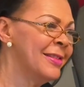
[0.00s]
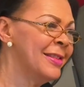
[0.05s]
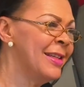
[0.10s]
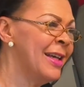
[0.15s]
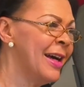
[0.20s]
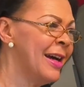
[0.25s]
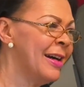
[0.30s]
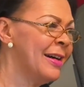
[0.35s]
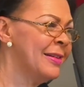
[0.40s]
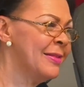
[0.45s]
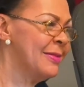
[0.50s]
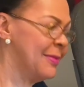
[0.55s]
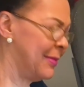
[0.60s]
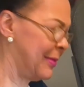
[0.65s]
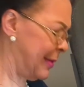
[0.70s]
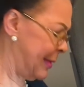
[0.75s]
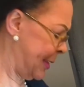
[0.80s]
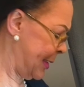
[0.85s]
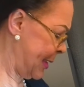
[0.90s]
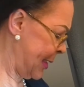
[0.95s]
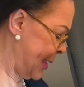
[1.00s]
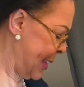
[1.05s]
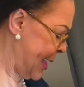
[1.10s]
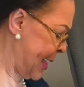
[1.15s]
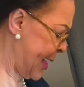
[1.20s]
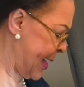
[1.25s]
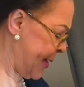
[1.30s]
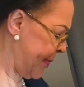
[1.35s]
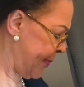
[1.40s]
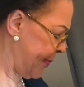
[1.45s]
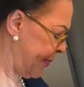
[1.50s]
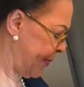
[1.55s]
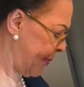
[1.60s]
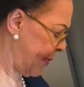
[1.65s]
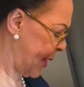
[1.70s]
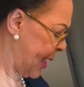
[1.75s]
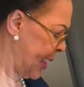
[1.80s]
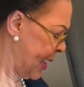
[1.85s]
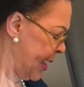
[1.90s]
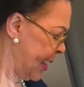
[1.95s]
yeah, you can get up. Yeah. Absolutely,
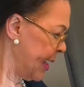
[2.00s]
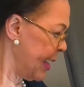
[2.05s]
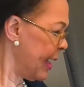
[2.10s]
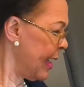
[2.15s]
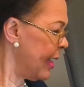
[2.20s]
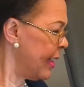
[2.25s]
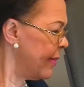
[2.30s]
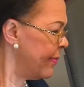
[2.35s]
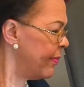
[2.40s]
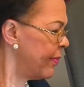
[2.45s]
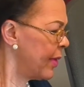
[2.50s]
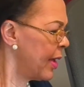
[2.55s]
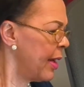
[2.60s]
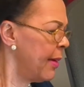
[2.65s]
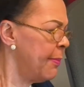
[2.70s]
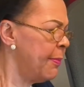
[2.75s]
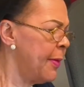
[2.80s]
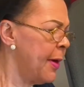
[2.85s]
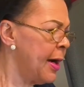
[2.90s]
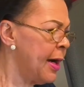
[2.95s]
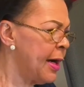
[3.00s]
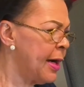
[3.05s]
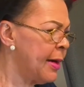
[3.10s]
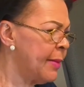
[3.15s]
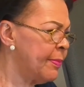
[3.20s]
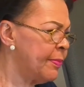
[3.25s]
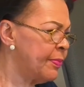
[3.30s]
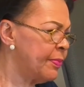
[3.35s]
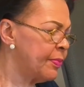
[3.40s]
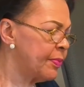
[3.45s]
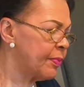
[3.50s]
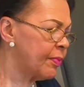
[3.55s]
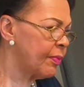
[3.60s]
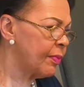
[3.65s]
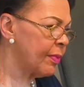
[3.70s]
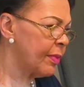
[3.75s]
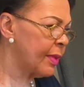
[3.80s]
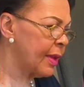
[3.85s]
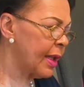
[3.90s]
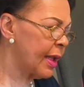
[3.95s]
absolutely. Um,
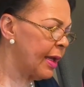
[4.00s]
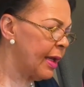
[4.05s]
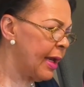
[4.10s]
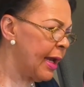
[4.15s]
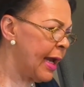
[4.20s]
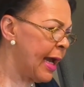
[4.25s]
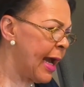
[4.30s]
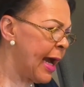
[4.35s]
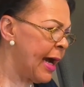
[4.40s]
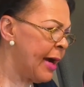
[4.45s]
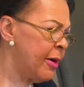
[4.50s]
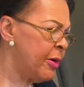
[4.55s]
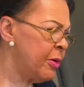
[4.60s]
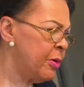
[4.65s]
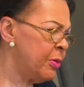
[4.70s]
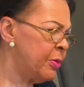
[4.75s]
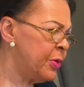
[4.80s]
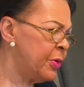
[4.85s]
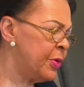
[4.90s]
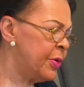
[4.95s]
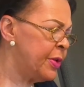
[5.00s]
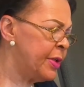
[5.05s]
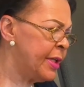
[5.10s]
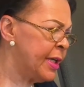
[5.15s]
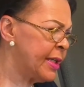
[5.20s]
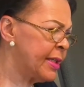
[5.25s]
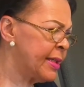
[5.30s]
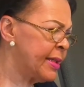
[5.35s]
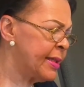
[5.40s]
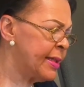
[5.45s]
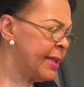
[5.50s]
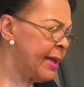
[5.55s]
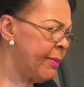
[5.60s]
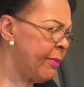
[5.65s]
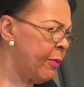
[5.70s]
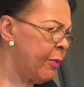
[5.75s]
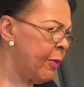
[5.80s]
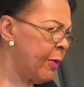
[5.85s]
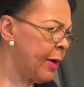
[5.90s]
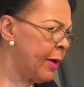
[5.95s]
how does
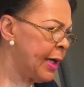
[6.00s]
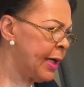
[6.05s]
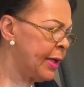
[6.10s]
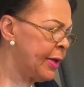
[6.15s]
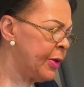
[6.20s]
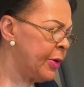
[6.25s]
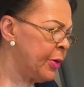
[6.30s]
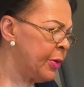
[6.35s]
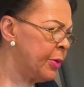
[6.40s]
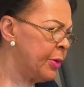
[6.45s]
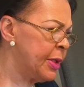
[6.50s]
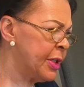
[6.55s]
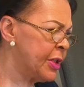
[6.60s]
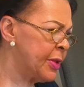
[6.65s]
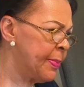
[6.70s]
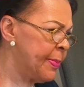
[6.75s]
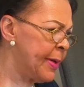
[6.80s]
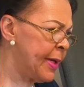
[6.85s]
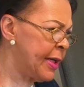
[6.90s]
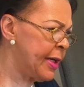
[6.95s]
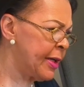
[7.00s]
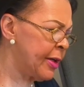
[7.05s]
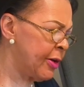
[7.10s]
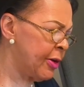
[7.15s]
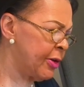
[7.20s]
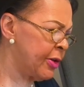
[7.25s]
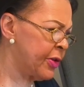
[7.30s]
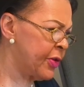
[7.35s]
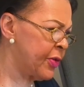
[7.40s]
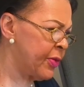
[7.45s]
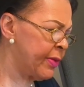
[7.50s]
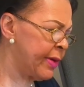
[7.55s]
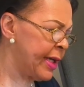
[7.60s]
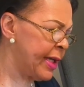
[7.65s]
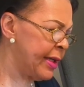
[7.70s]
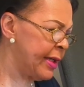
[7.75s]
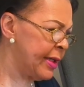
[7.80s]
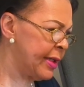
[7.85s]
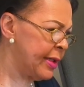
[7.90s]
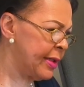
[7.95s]
someone who has been
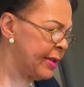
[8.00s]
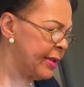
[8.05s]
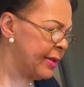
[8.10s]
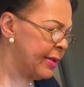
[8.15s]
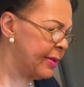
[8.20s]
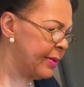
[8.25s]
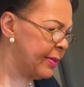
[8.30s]
incarcerated